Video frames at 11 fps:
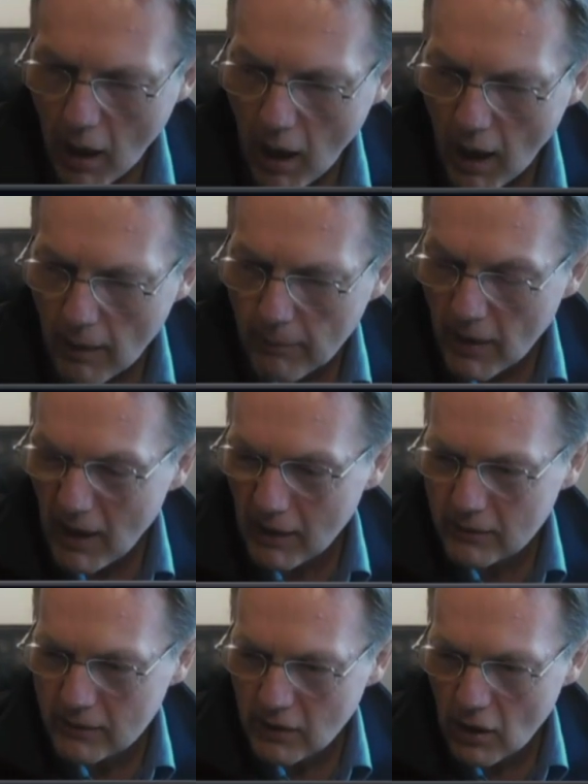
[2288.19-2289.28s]

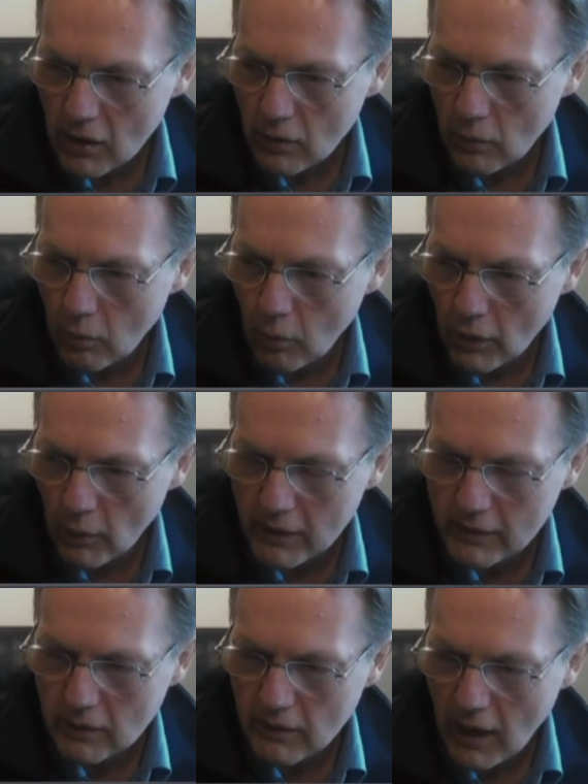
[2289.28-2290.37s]
And so what do
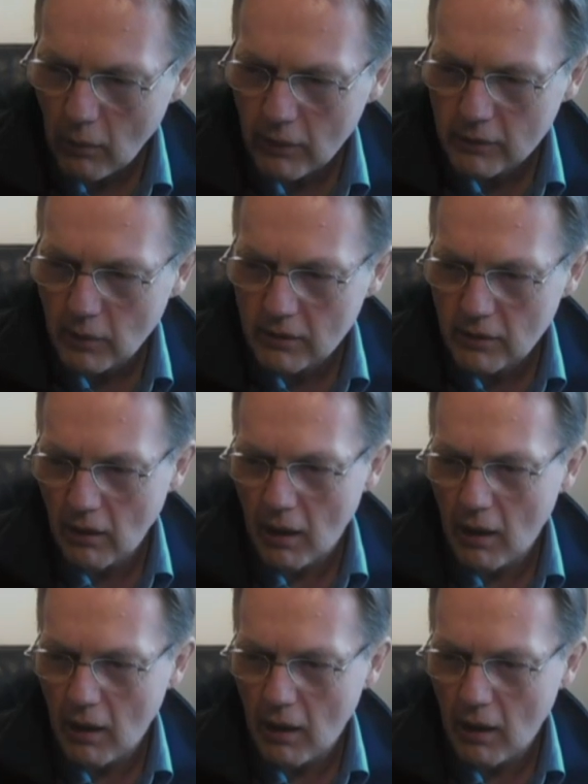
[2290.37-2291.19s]
I do now? What does one do?